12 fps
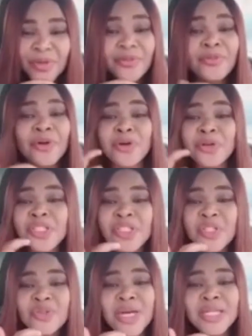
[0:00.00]
for
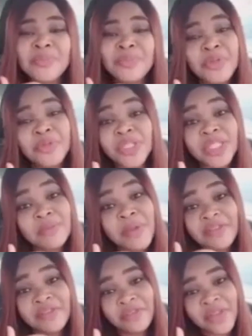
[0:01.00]
continually building
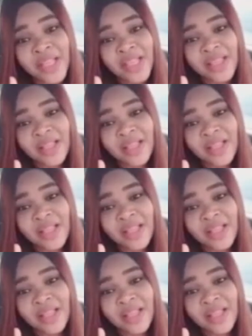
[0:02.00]
my faith